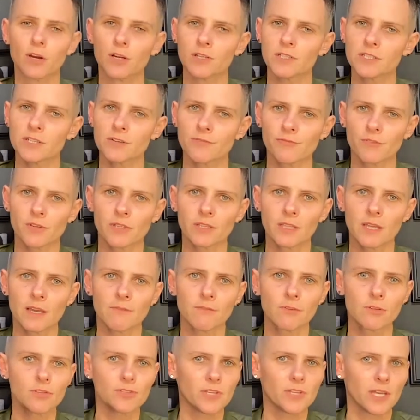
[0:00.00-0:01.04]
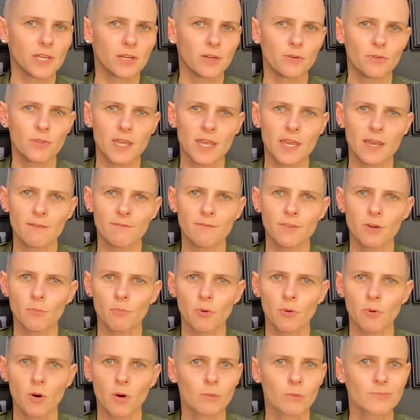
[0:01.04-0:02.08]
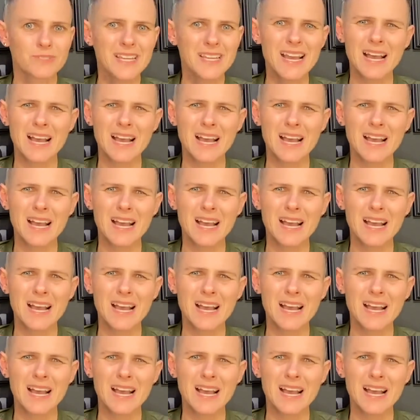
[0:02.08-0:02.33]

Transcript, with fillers: on different levels. I know they have their problems.